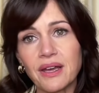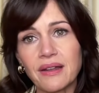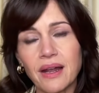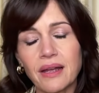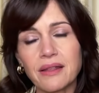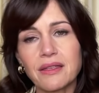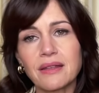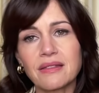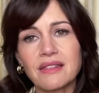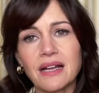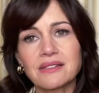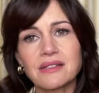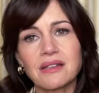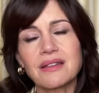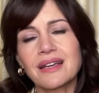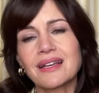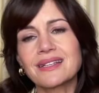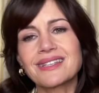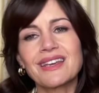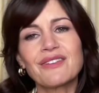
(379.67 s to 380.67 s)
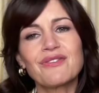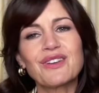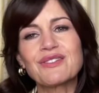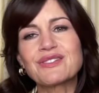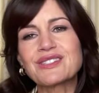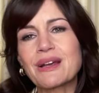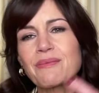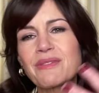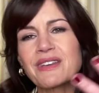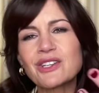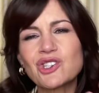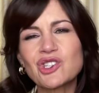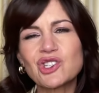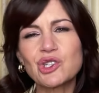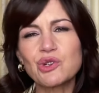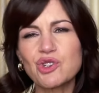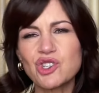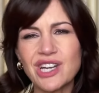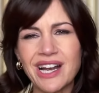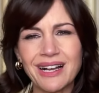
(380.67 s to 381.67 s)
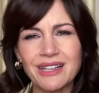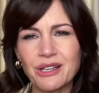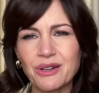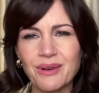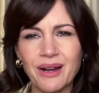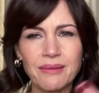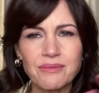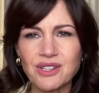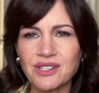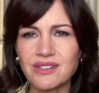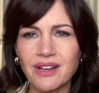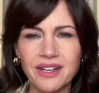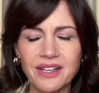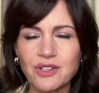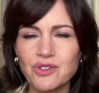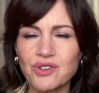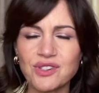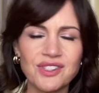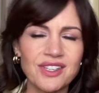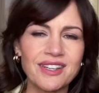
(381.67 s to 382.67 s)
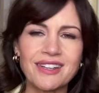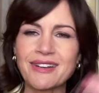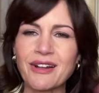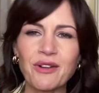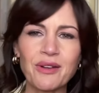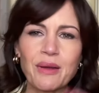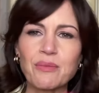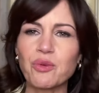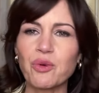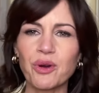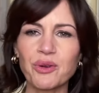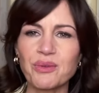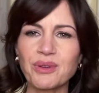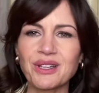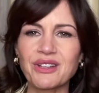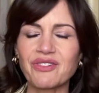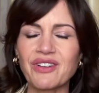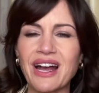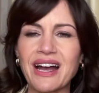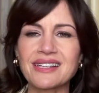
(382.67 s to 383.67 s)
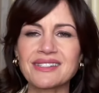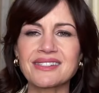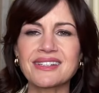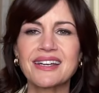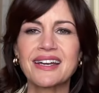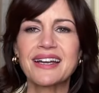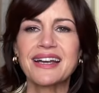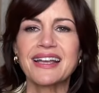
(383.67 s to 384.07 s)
and I think that's the thing is, if, if something's too shallow, I'm just not interested, and I'll get bored really fast.